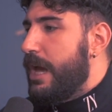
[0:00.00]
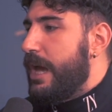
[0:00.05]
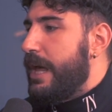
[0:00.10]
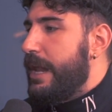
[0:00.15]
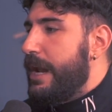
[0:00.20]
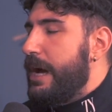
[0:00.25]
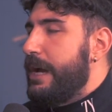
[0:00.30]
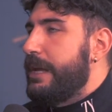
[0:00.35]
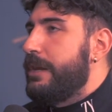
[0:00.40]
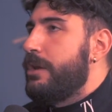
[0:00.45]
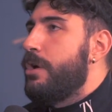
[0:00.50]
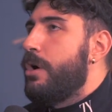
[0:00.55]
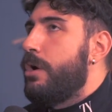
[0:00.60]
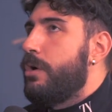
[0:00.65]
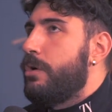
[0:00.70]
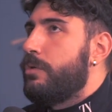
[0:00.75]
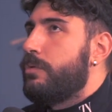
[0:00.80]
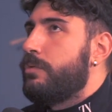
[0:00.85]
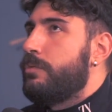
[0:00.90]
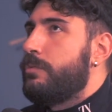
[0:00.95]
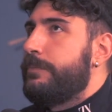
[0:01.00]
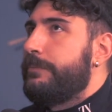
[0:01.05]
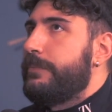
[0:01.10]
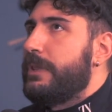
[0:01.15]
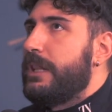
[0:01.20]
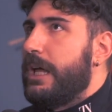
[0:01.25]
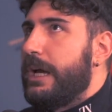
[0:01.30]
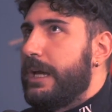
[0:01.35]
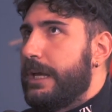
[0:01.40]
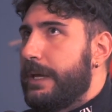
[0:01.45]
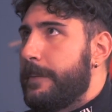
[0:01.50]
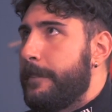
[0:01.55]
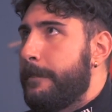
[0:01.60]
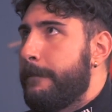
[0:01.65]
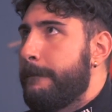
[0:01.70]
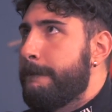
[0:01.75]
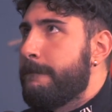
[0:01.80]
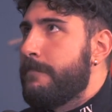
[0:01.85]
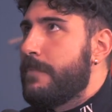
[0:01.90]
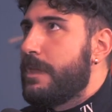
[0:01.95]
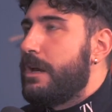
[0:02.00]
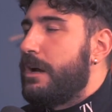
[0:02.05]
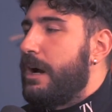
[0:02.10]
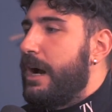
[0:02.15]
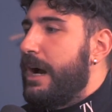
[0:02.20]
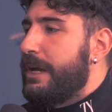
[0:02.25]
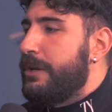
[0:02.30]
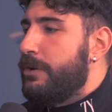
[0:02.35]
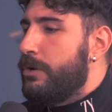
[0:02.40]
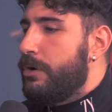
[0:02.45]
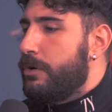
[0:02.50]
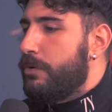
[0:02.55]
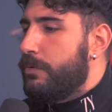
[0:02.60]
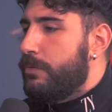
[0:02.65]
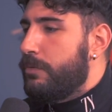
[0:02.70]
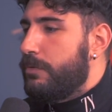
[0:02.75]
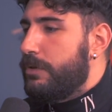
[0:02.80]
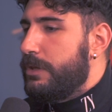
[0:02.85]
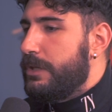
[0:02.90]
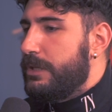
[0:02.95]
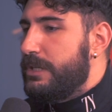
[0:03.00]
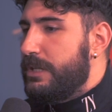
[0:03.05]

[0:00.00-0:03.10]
and I know the